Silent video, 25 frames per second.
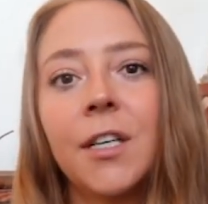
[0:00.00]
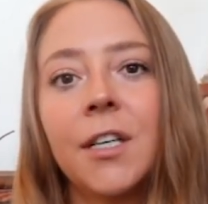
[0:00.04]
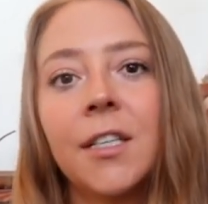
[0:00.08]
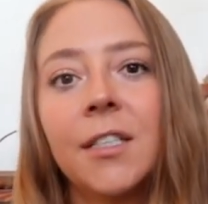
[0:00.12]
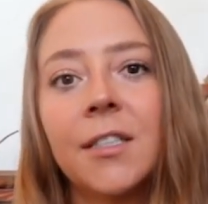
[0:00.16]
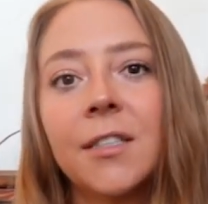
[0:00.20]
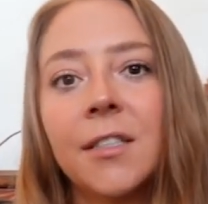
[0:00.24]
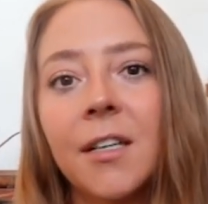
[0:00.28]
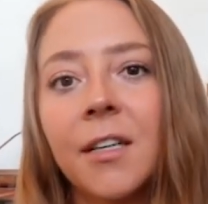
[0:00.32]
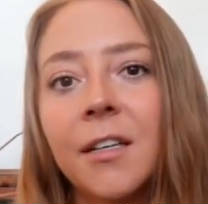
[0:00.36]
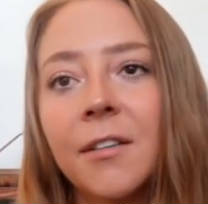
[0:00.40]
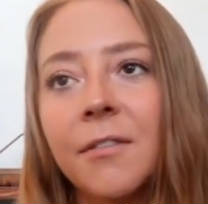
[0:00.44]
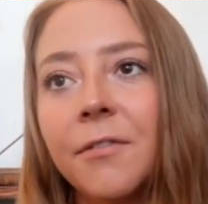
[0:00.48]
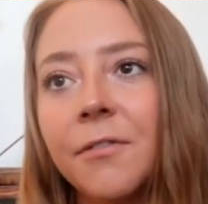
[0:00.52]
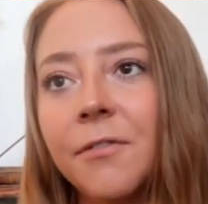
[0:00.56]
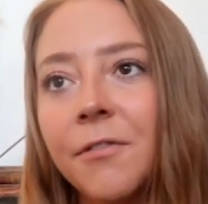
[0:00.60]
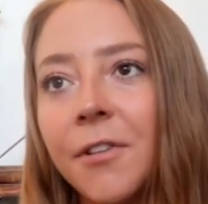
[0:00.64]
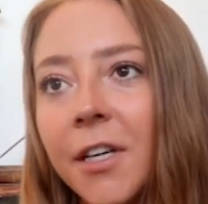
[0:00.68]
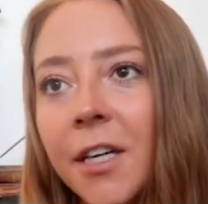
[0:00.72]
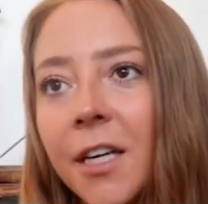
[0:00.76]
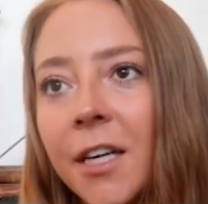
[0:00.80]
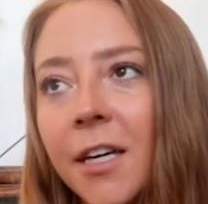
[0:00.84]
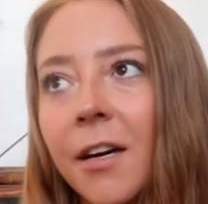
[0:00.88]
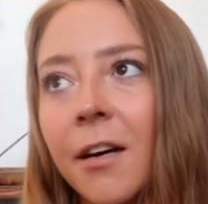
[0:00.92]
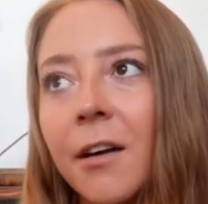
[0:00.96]
He's not
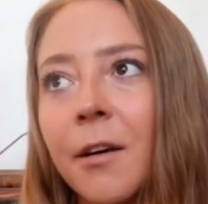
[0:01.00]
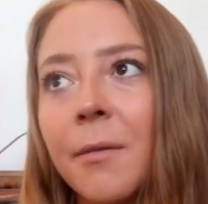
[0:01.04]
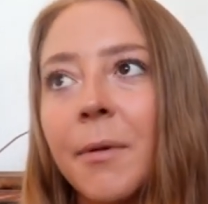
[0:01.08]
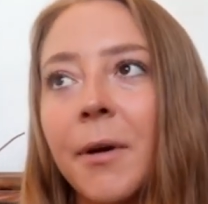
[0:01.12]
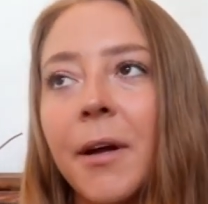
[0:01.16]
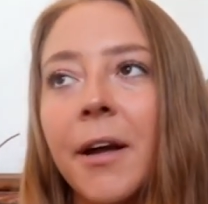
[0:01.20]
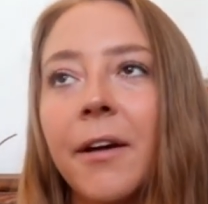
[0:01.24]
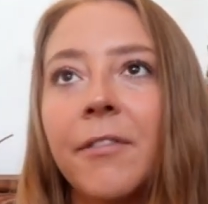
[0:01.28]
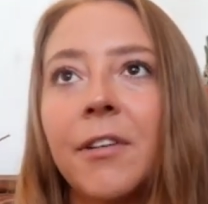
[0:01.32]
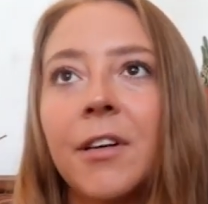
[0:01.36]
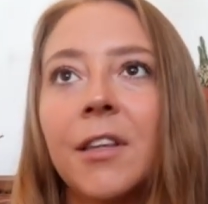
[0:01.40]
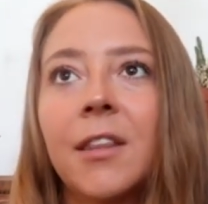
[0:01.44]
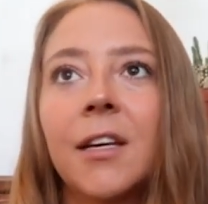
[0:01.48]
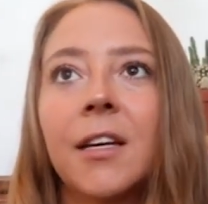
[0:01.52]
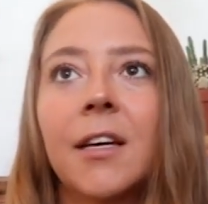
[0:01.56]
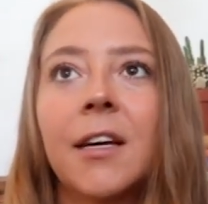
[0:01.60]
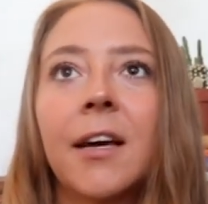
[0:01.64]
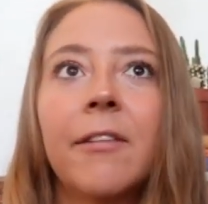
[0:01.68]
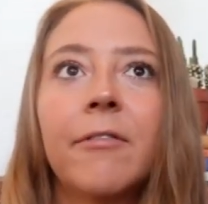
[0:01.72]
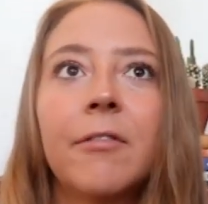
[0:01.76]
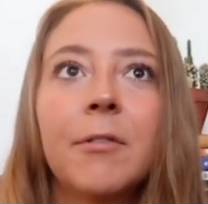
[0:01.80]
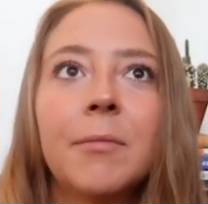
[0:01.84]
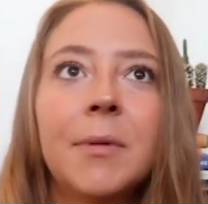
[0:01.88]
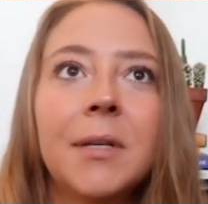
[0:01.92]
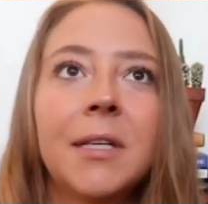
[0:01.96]
freaking out about everything
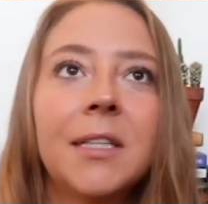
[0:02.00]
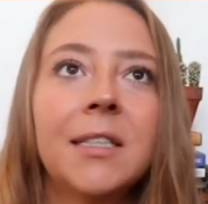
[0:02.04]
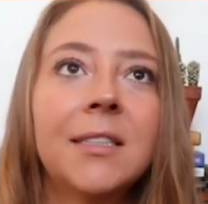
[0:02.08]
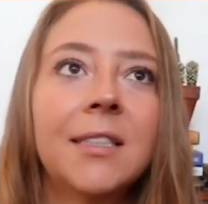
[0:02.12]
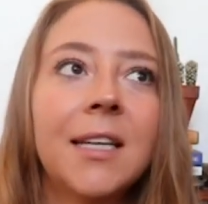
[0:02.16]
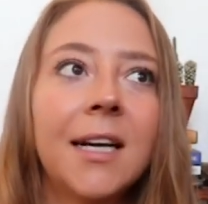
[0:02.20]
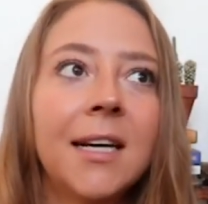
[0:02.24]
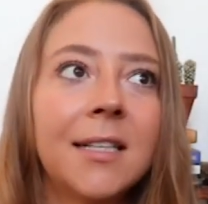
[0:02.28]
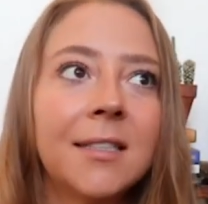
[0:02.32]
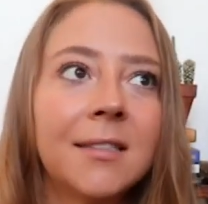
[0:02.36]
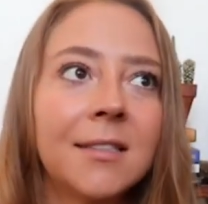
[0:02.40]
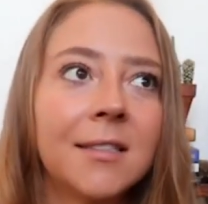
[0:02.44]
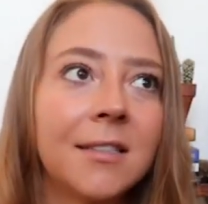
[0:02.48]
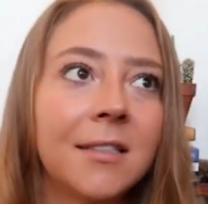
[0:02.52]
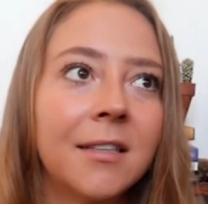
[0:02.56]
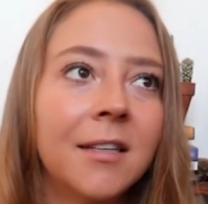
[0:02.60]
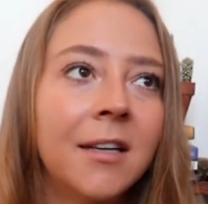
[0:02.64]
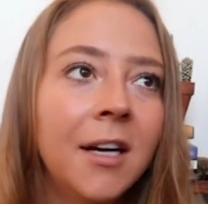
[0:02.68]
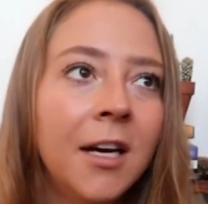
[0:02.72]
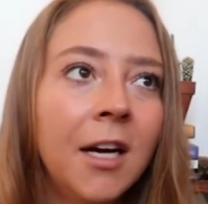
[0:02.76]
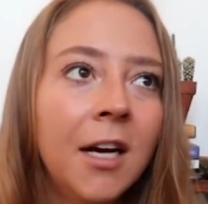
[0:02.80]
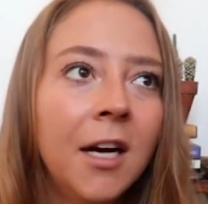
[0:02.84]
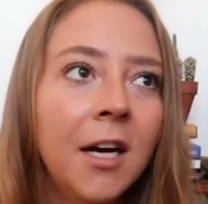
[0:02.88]
everybody says and